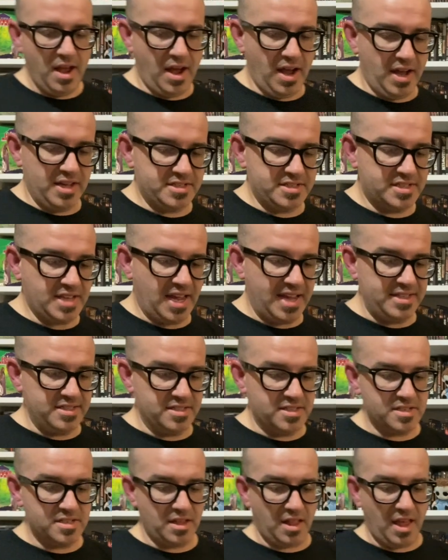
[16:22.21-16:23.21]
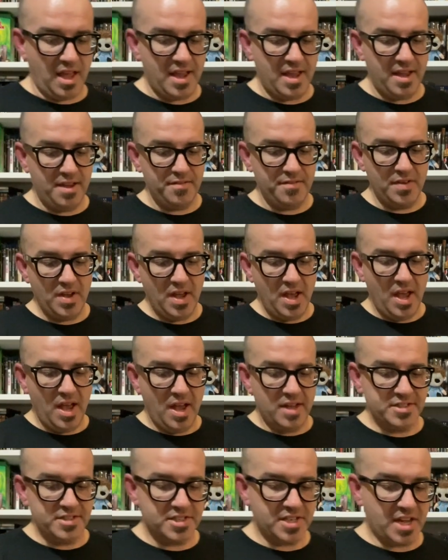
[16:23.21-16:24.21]
Satan's Slave,
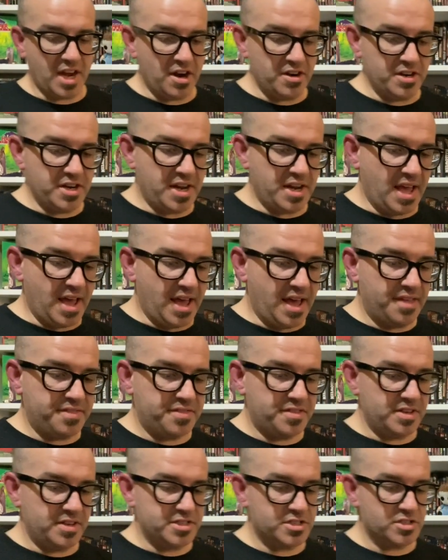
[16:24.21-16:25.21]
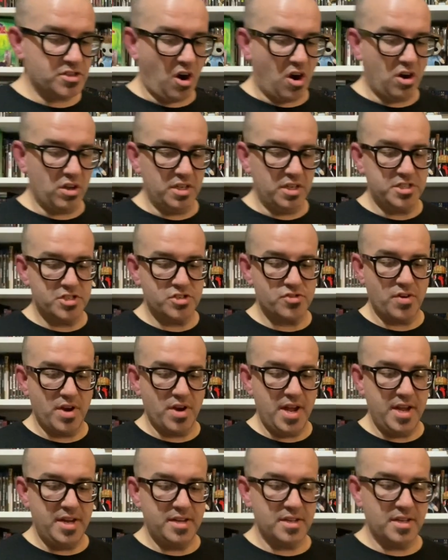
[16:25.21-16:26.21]
Scared to Death, Scarlet
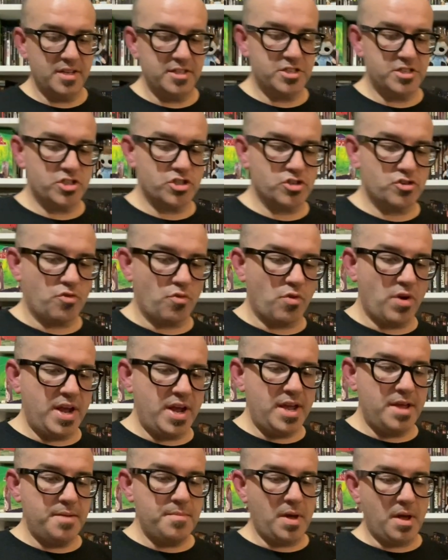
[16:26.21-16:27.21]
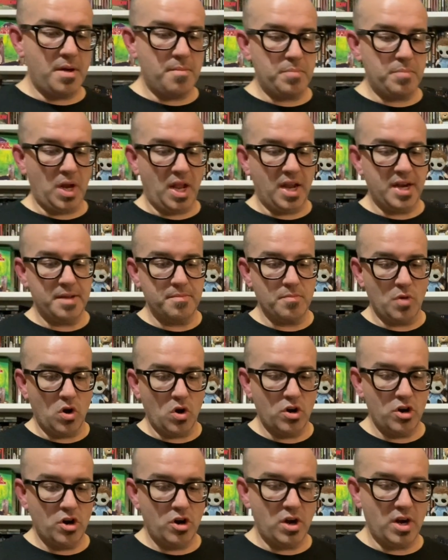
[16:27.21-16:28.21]
Street, Scream, Bloody
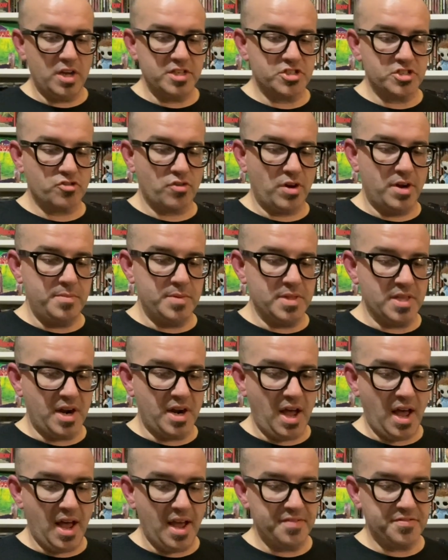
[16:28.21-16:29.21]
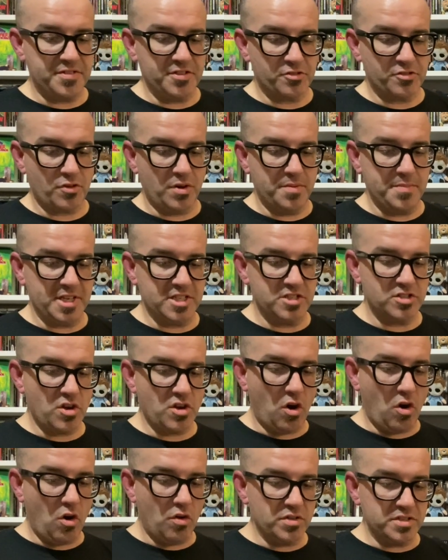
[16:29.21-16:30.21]
Murder, A Scream in the Night, The Screaming
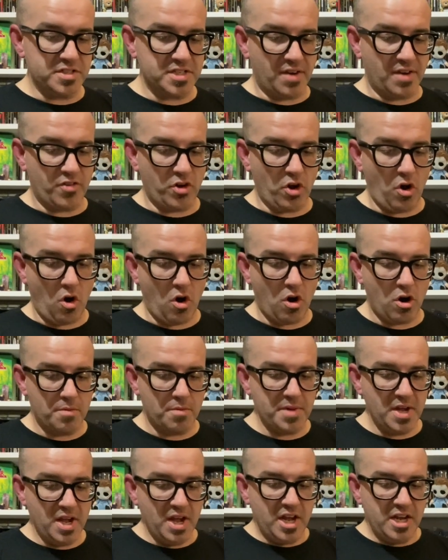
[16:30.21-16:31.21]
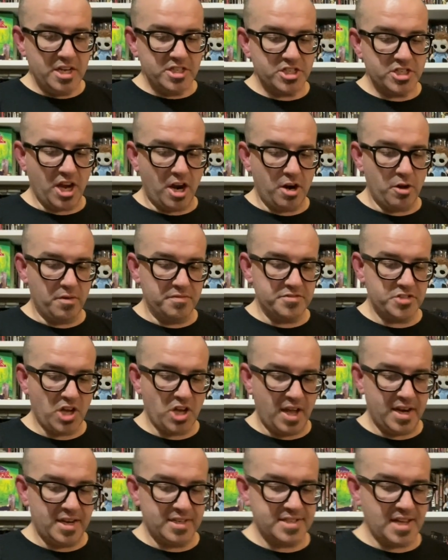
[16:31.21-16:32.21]
Skull, The Severed Arm, Shadow of
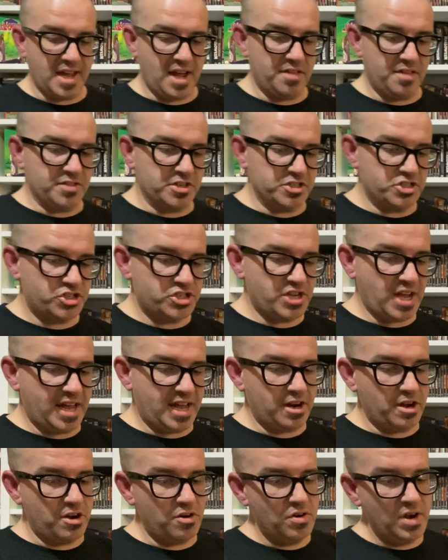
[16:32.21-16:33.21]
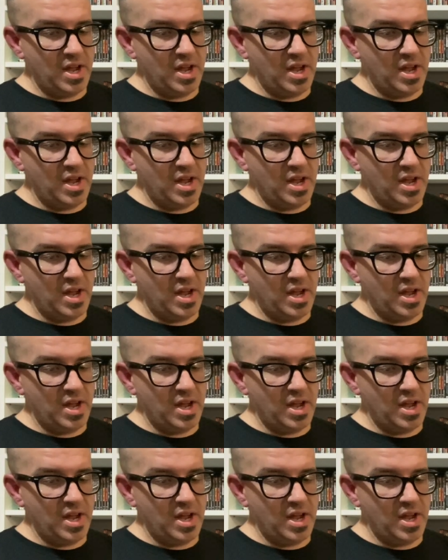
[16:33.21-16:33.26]
Chinatown, The Shadow,